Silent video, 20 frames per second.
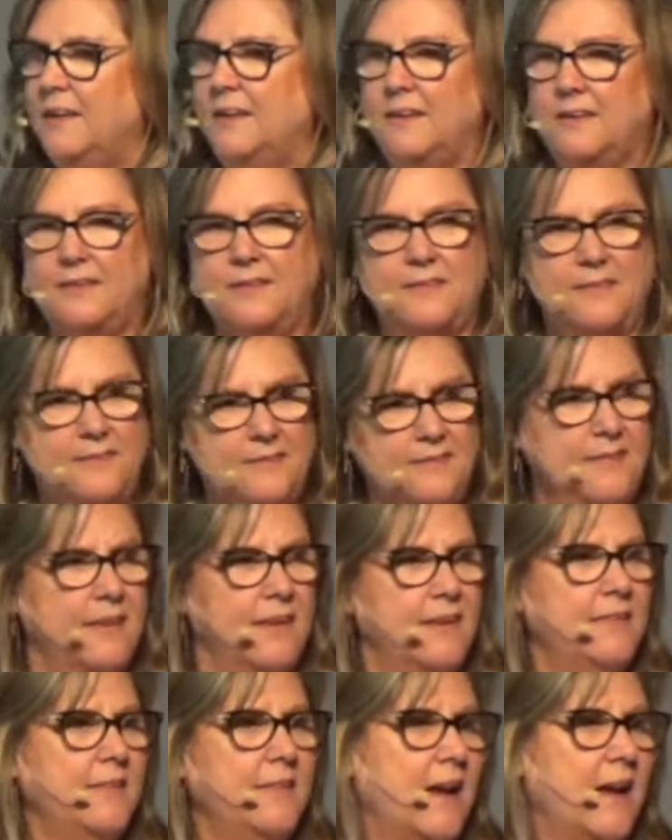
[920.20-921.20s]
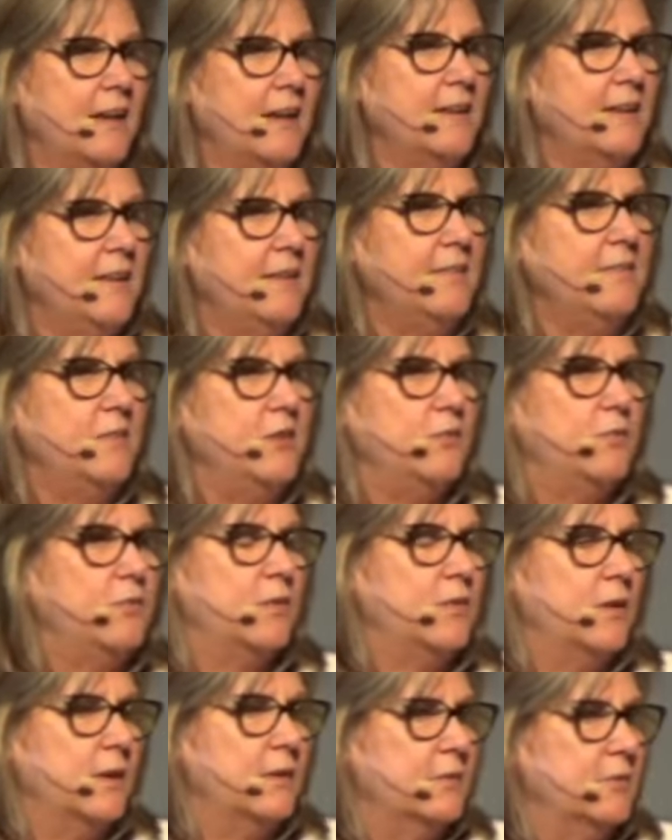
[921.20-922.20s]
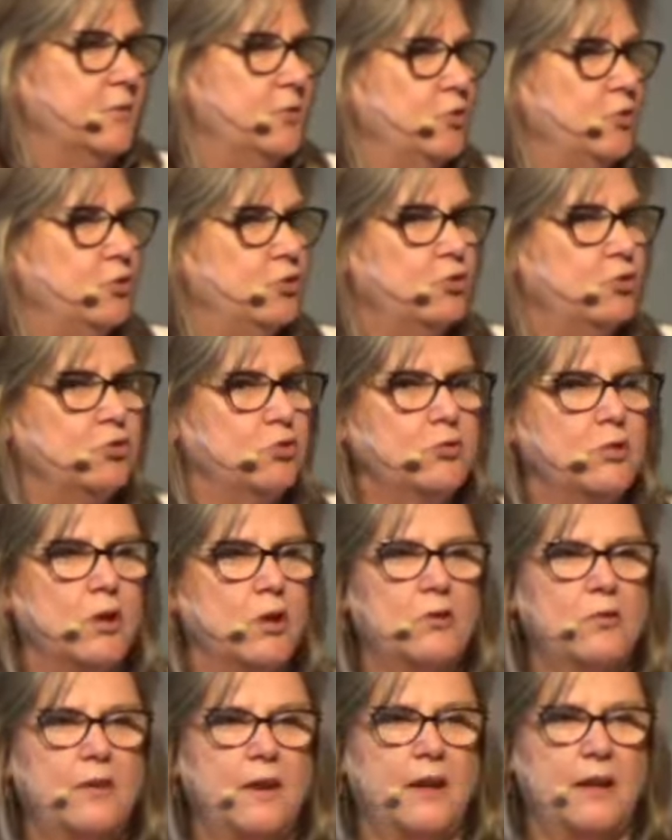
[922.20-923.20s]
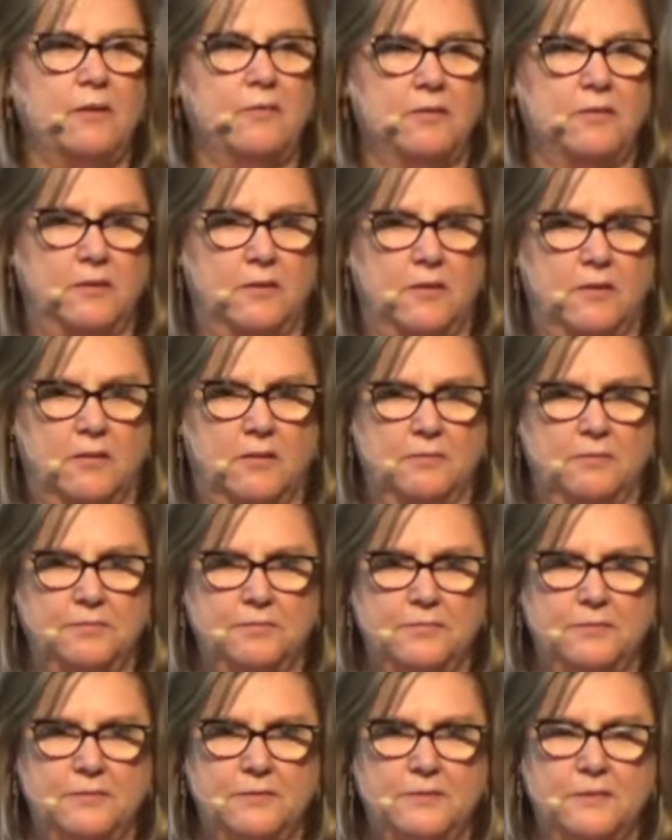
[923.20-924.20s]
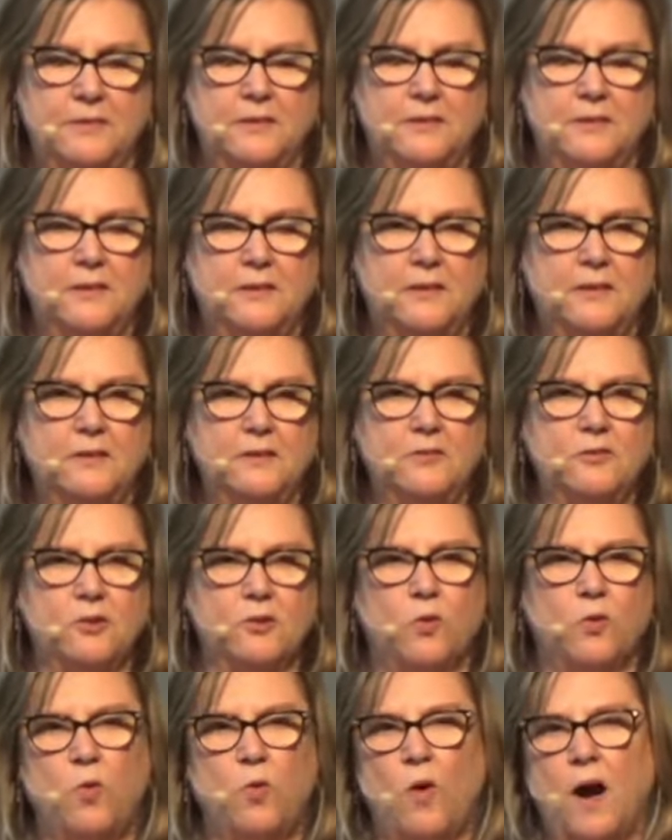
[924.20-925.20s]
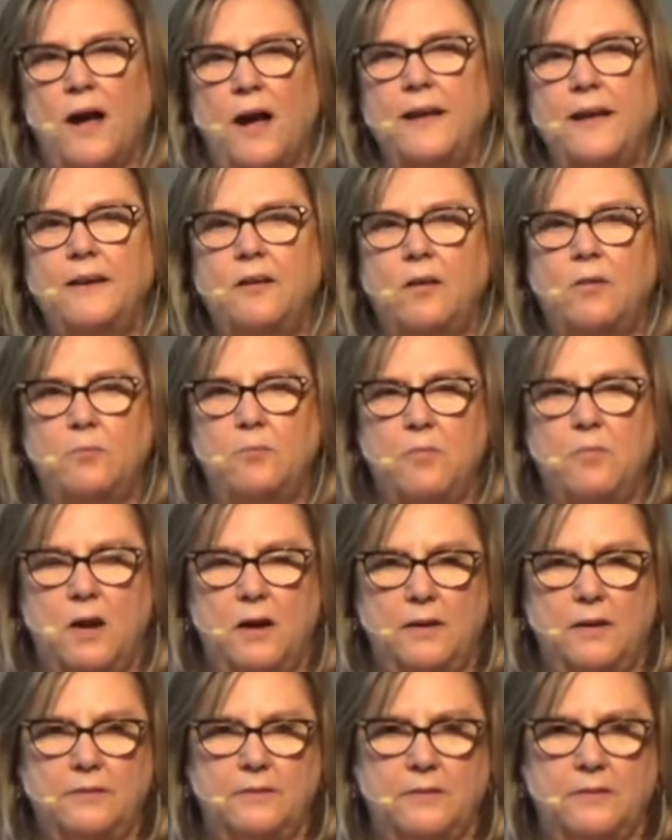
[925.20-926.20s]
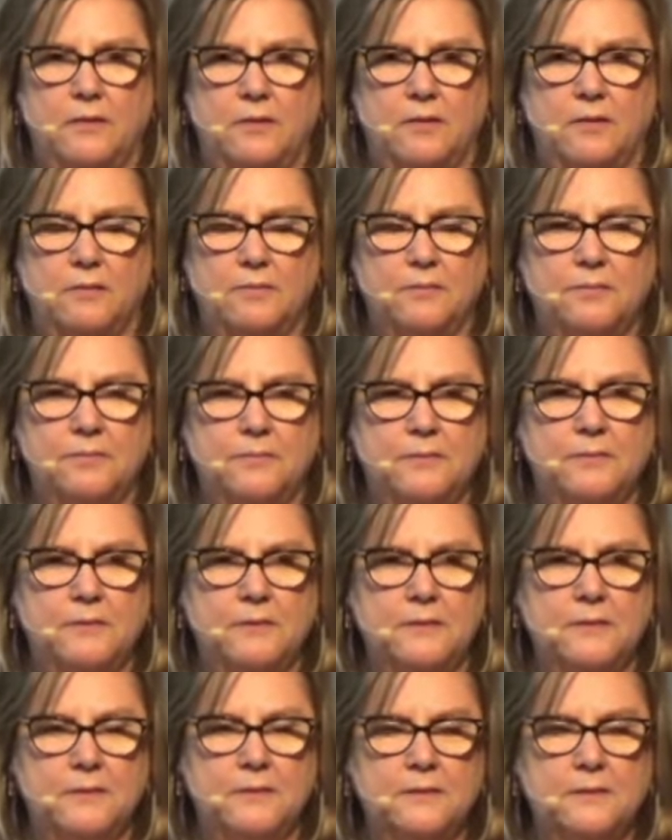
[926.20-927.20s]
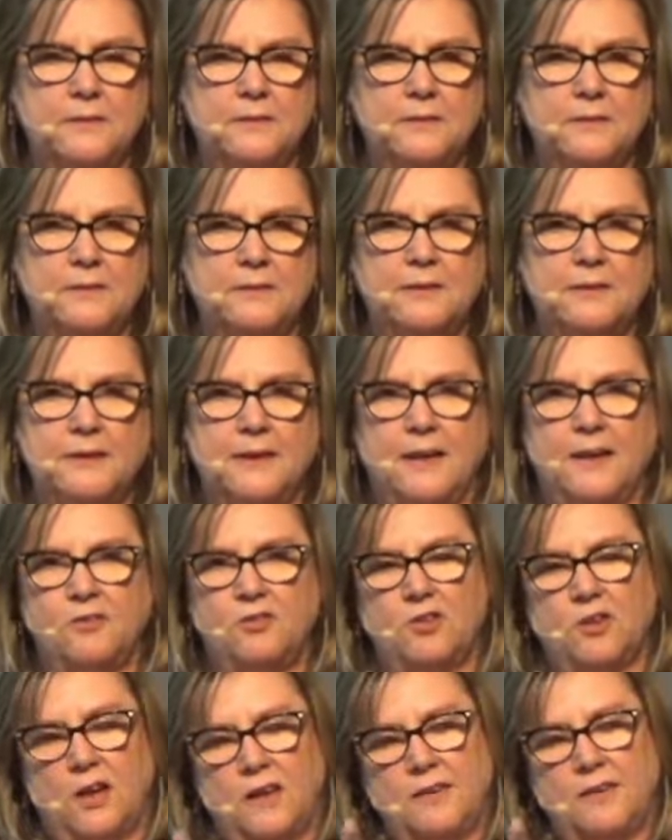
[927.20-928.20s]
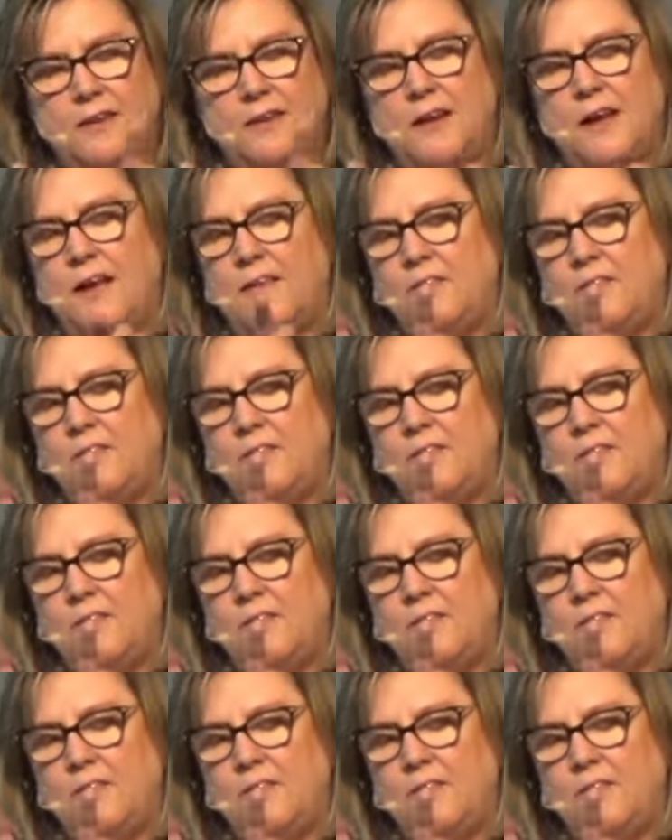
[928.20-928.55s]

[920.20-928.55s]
It is not easy for us to slow down enough, to quiet our mind enough, to catch an idea.